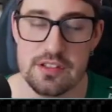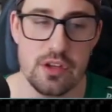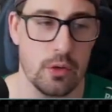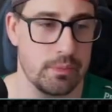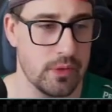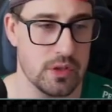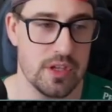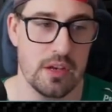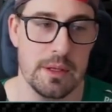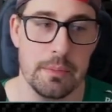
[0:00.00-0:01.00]
So there's
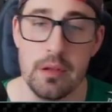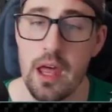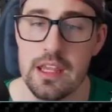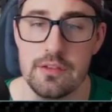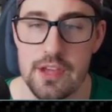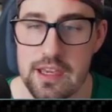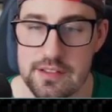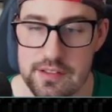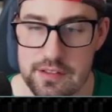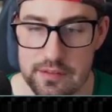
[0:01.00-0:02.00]
going to be plenty of
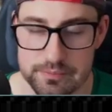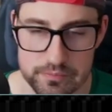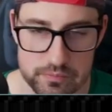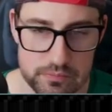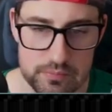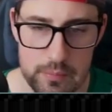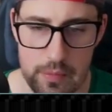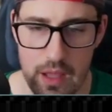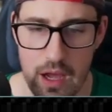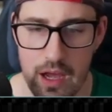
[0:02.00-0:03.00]
cases.
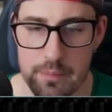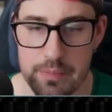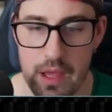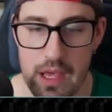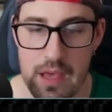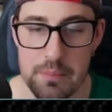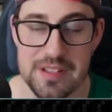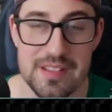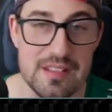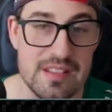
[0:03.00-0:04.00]
But
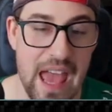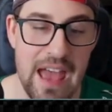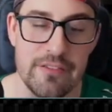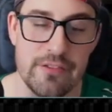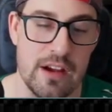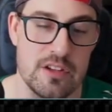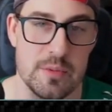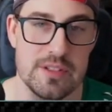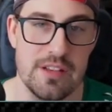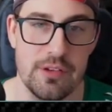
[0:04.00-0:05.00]
Sapphire
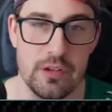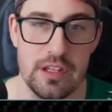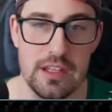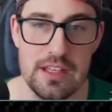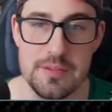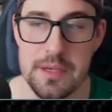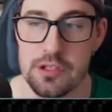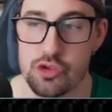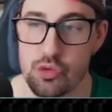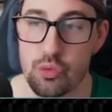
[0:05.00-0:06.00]
specifically is being
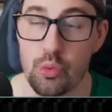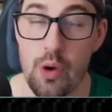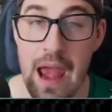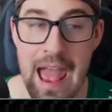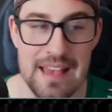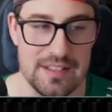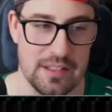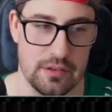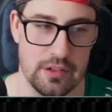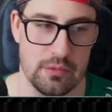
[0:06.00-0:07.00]

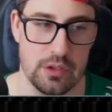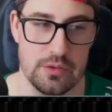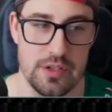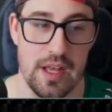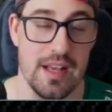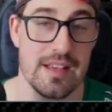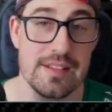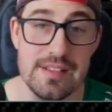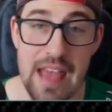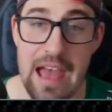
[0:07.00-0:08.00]
drastically reduced.
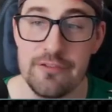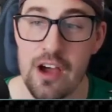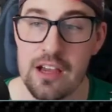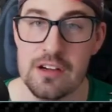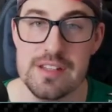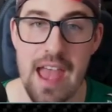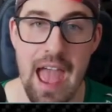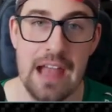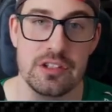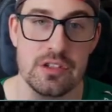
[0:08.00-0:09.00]
Sapphire is
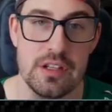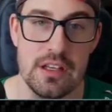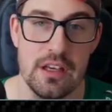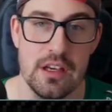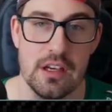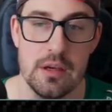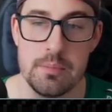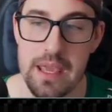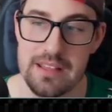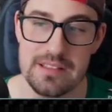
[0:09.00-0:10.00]
actually,
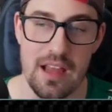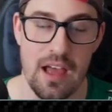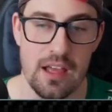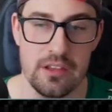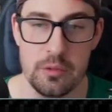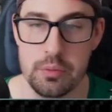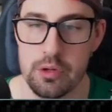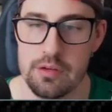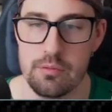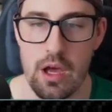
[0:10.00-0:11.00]
based on the
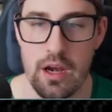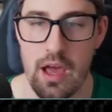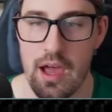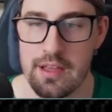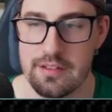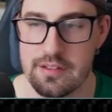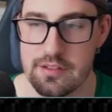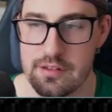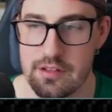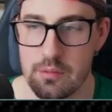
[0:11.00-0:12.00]
print run
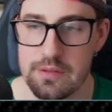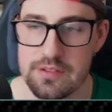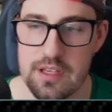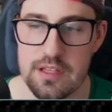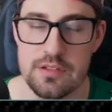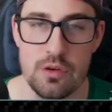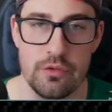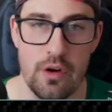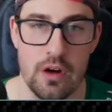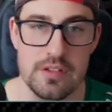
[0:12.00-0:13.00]
odds that we've seen so
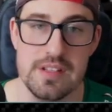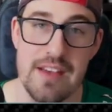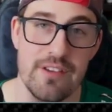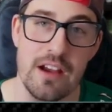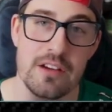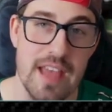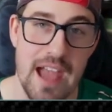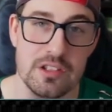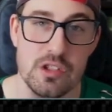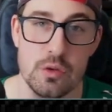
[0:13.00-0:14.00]
far, Sapphire is
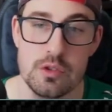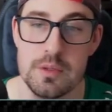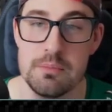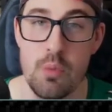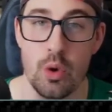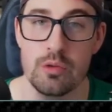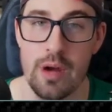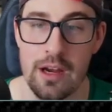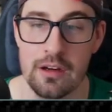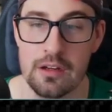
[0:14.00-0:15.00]
actually going to be more
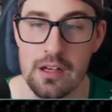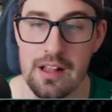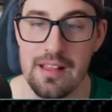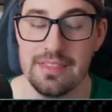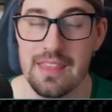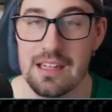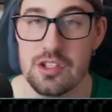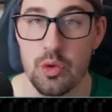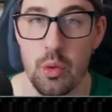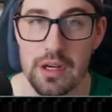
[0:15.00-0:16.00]
rare than
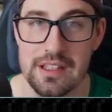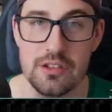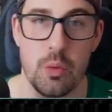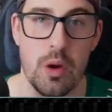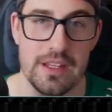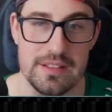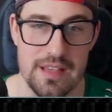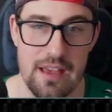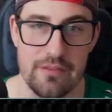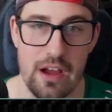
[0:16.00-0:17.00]
2020
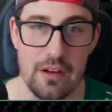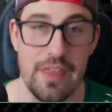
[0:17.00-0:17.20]
Sapphire.